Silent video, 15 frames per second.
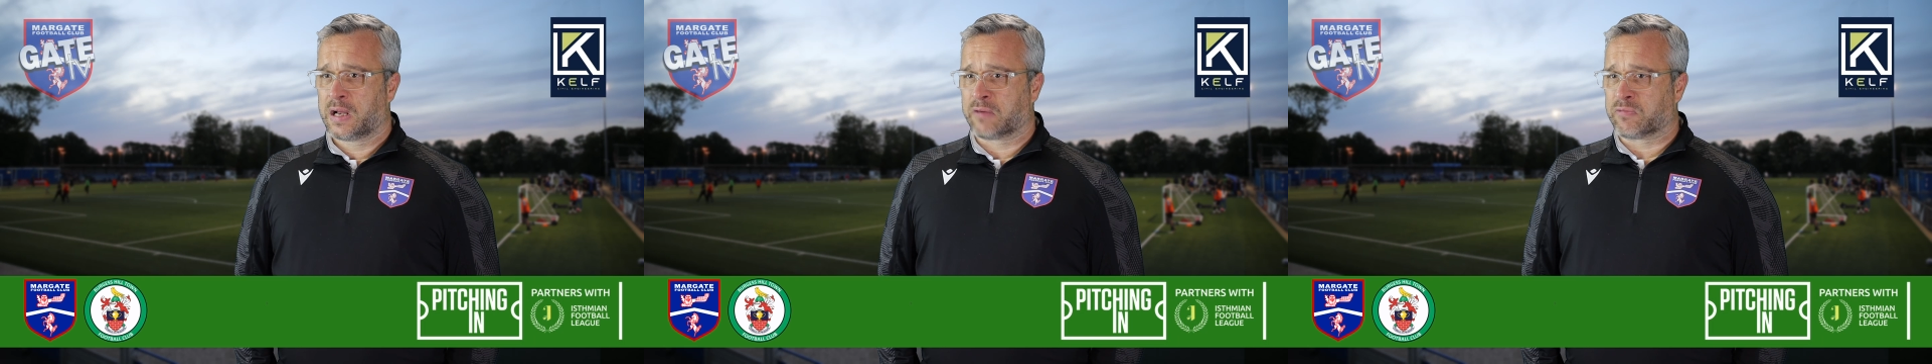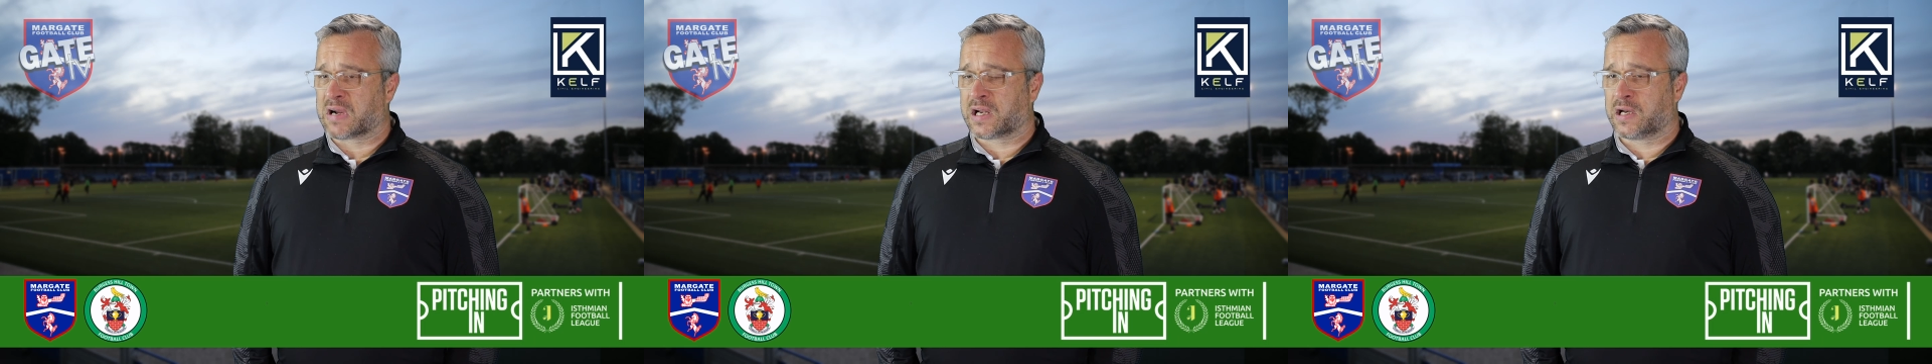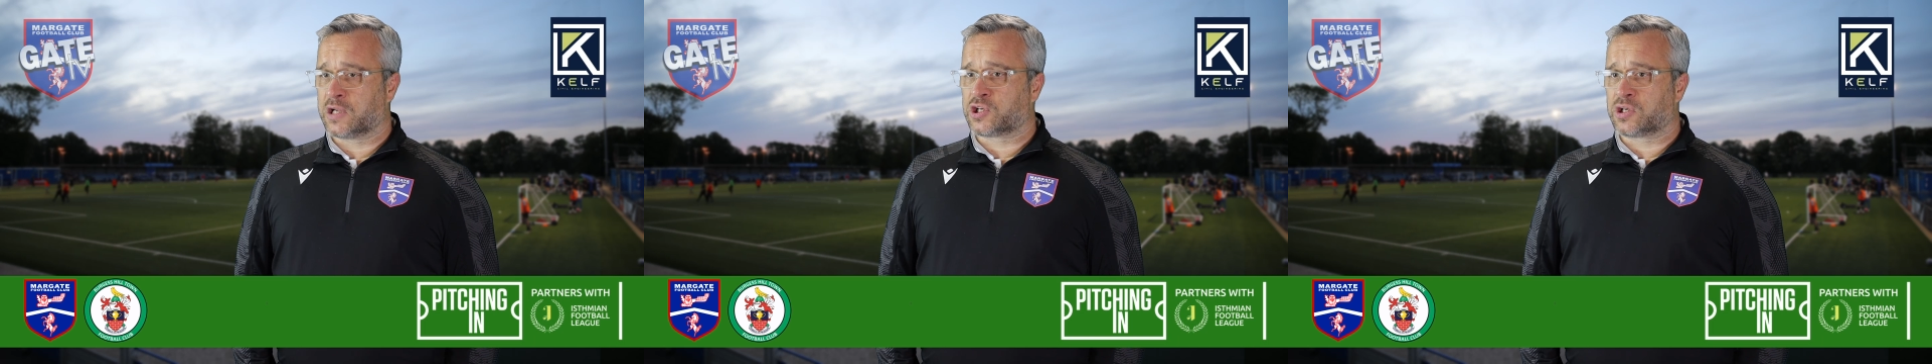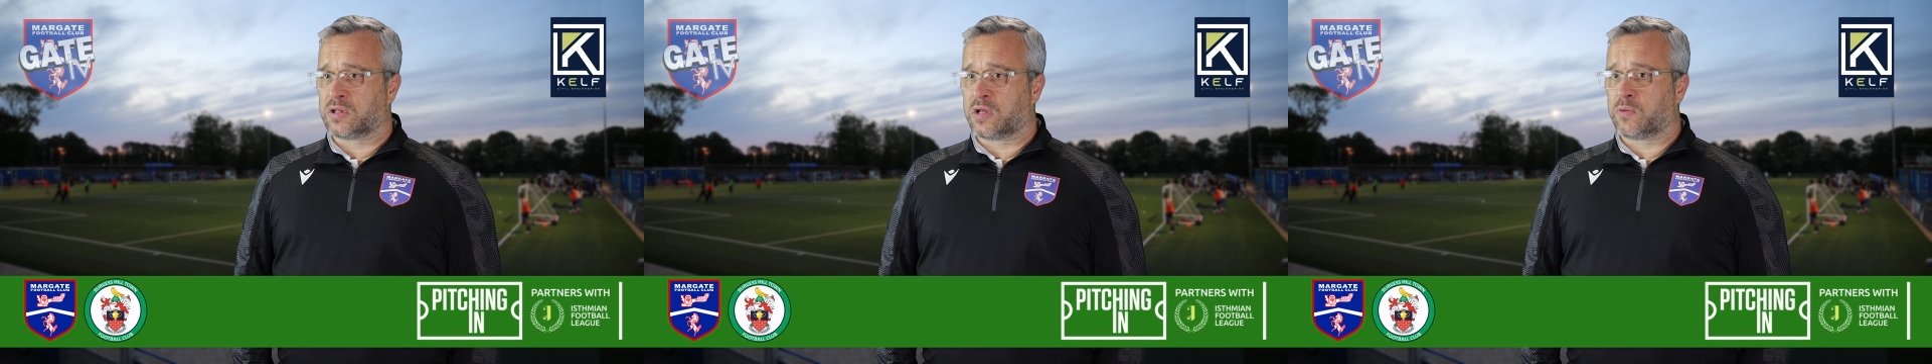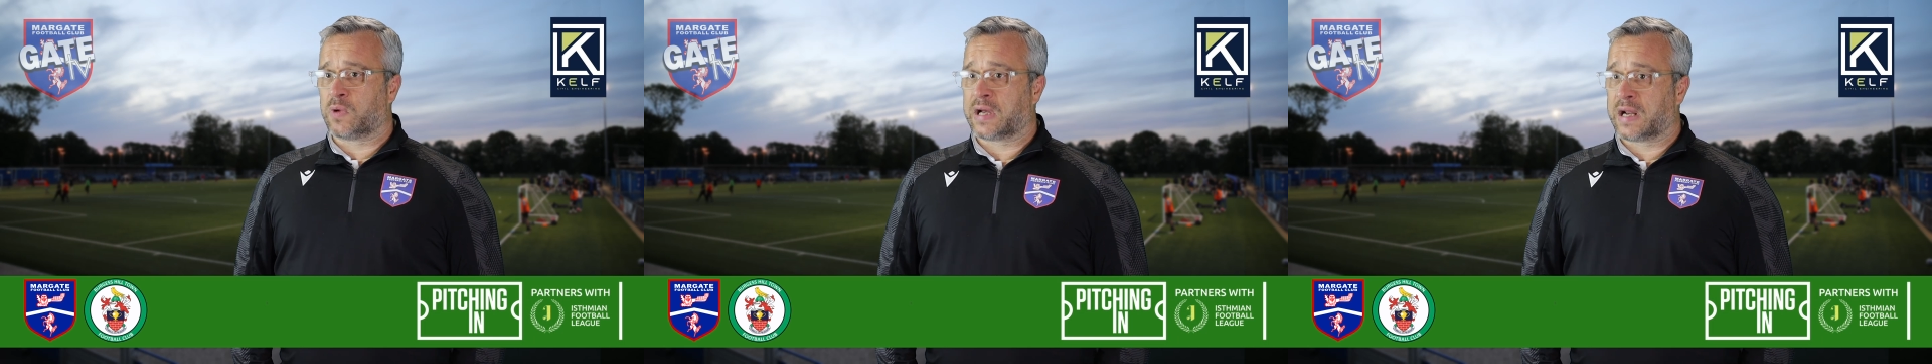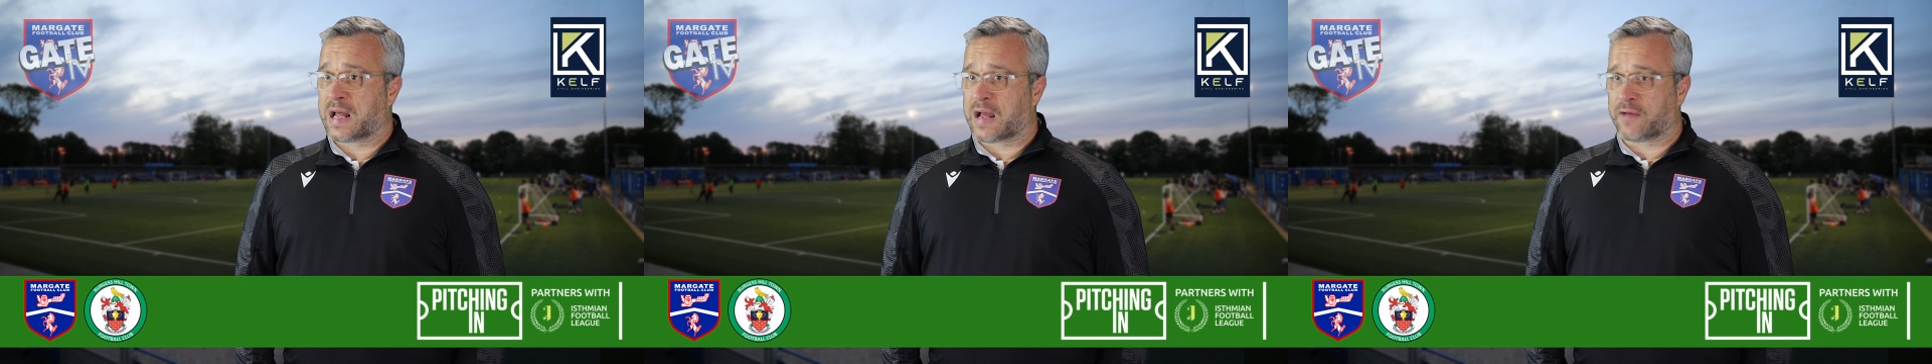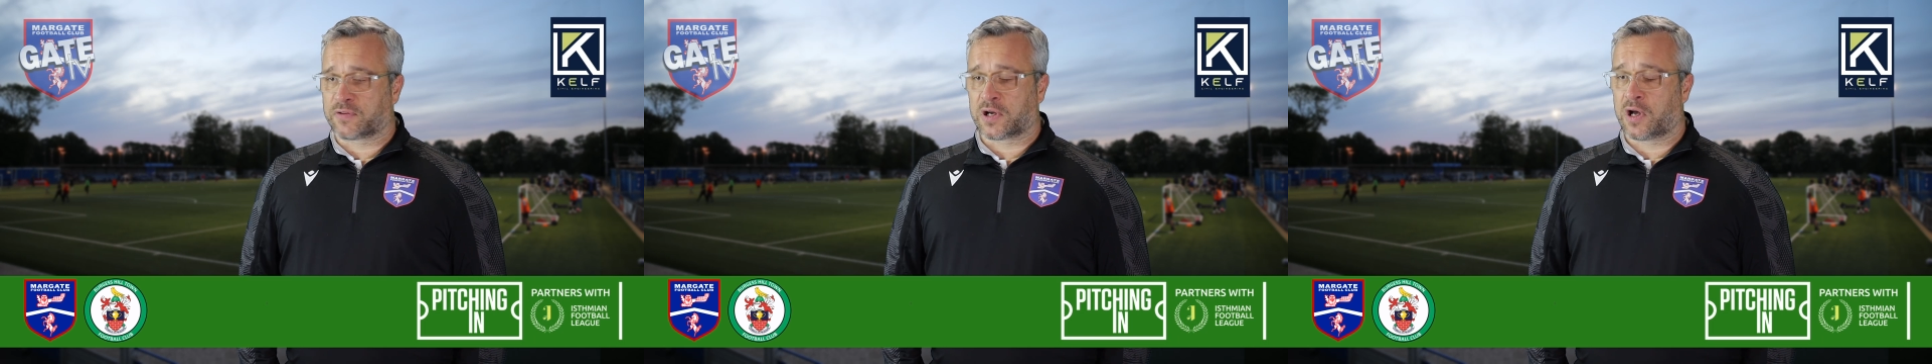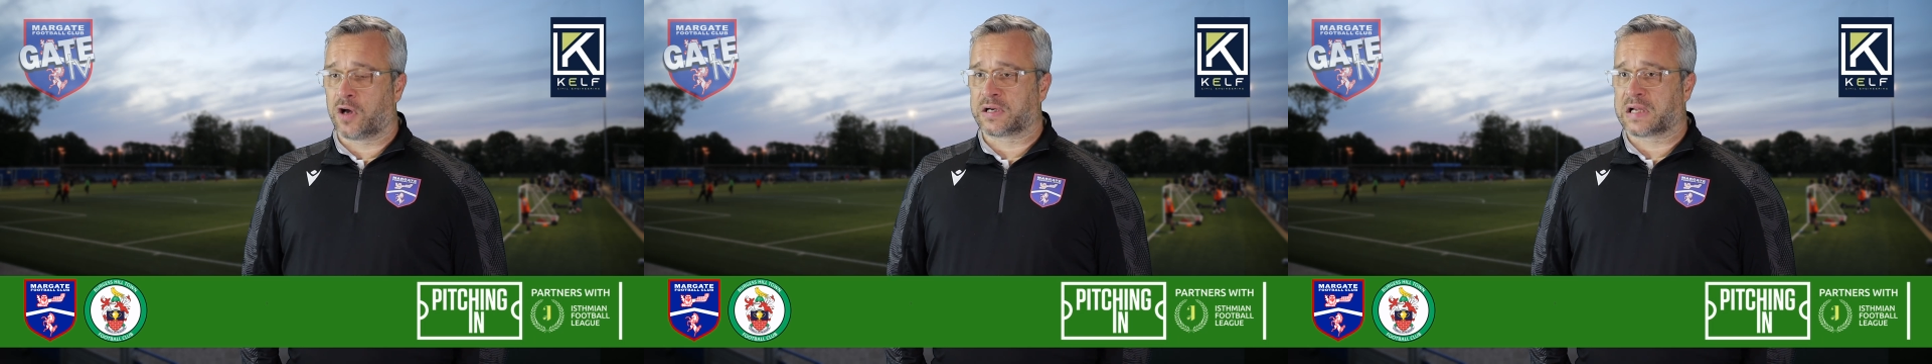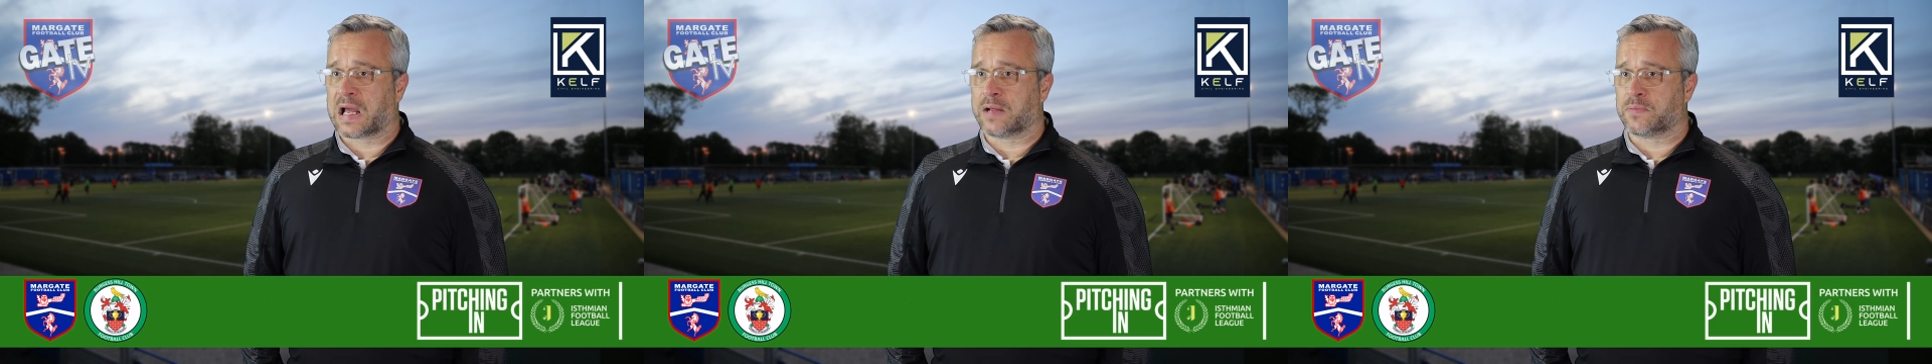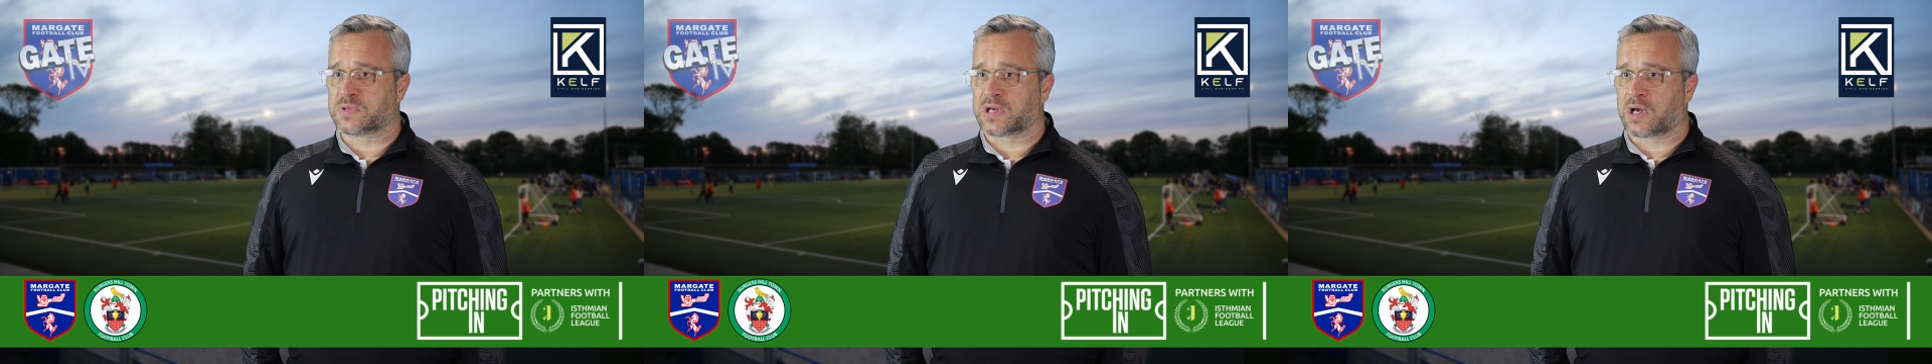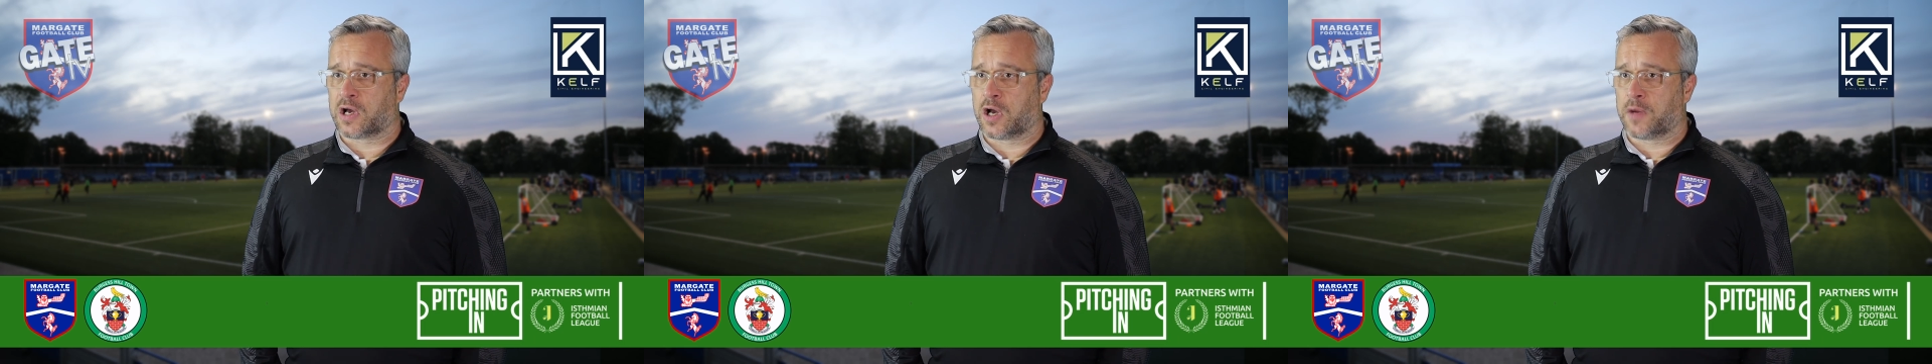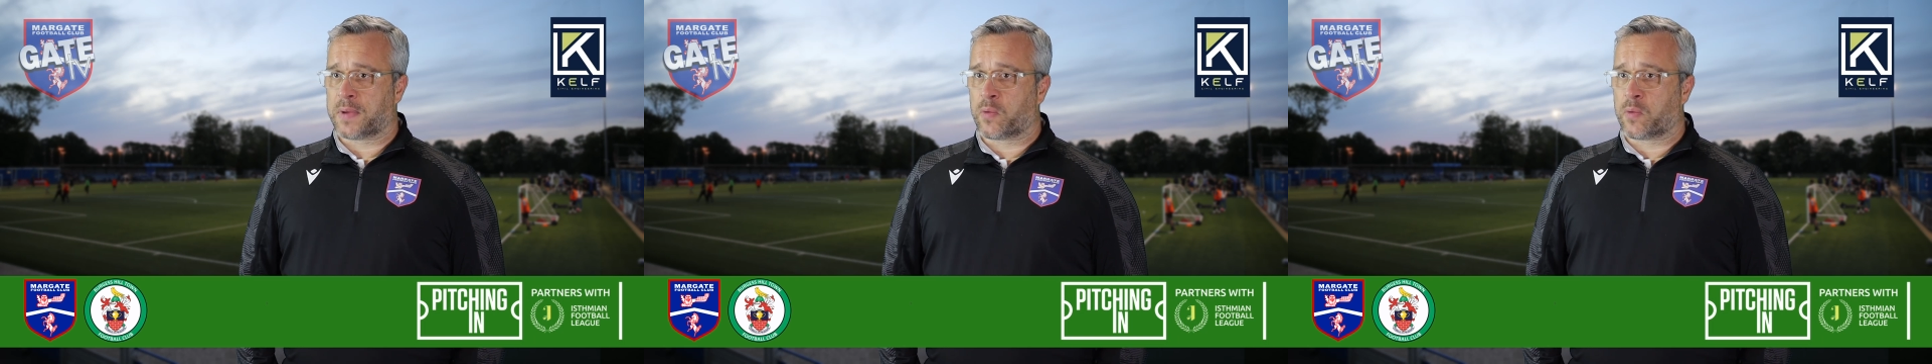recognition that we're going to have hard games at home.